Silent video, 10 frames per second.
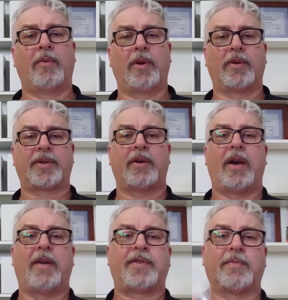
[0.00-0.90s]
We also
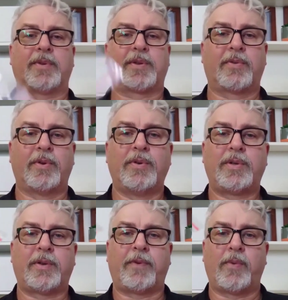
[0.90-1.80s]
have some
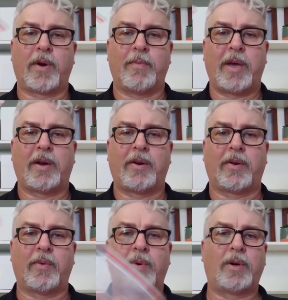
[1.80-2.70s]
screws if we want to mount it on
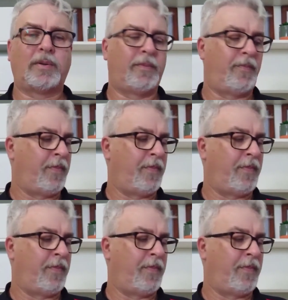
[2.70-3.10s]
a wall